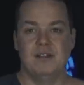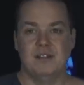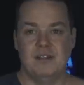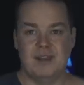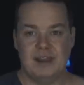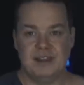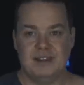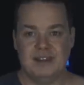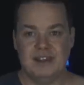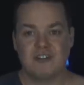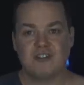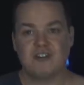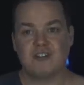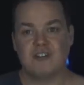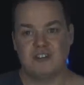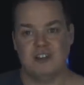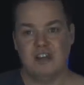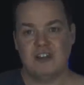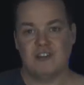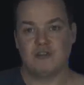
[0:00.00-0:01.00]
Then
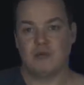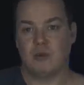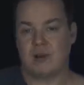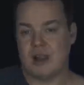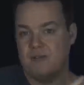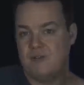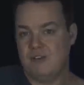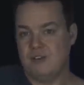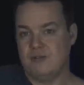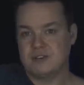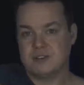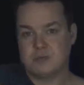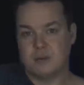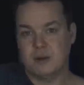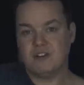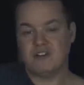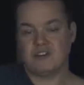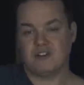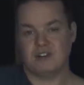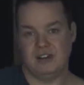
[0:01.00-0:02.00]
ditch, ditch whatever you've
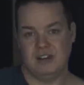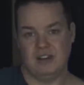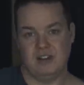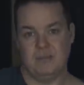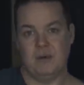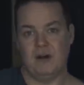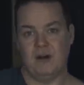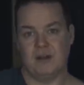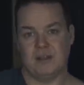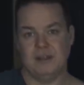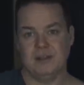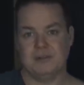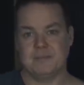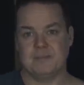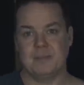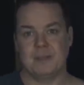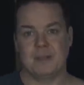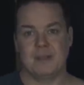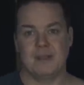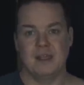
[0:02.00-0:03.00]
switched in your pocket
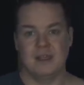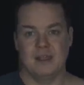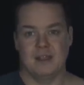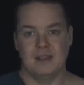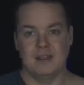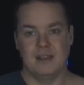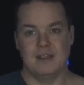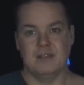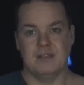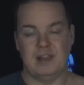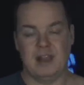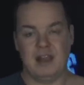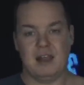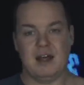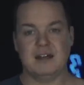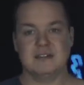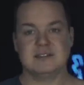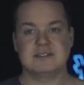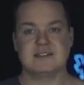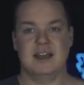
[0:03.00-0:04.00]
the
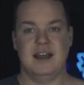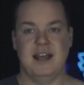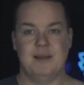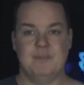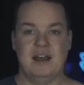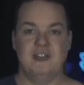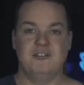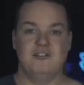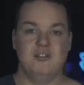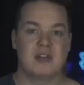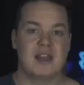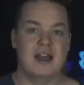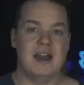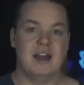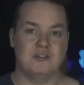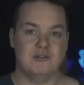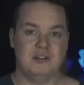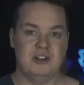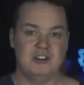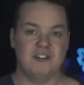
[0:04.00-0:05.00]
last time as you're
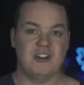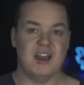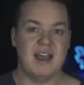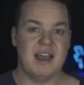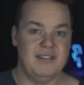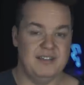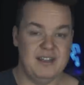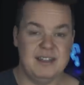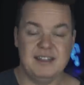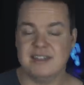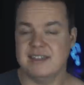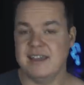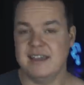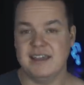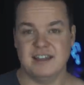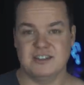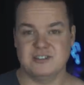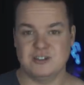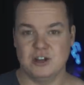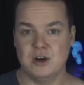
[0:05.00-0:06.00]
casually chatting, they
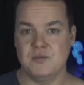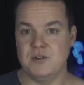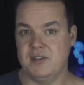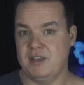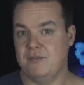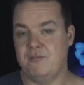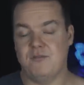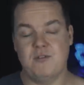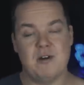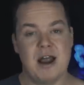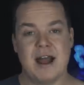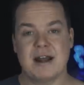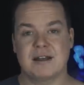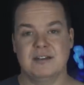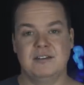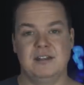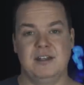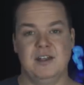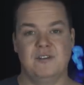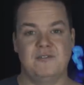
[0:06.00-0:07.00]
think it's over, they've
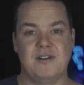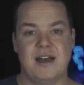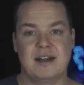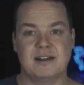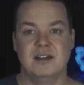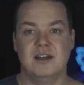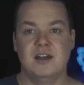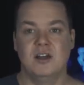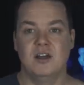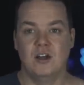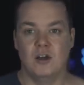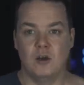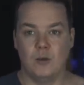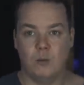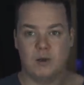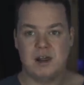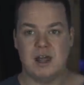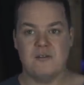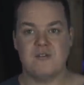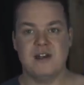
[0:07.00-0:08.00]
reacted to the effect.
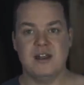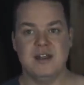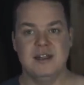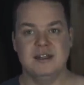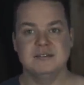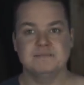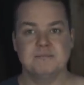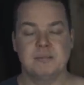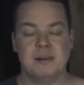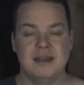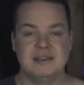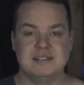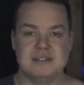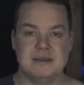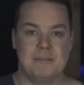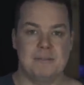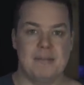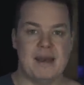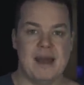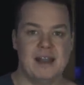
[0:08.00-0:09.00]
Whatever it is, place
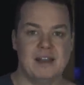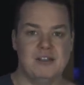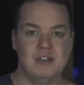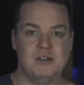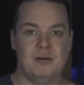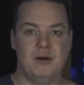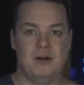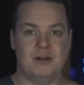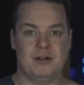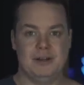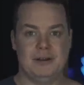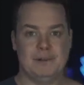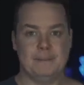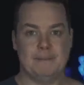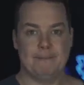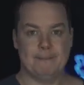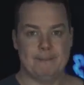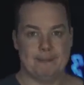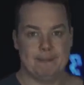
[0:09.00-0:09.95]
it back in your pocket,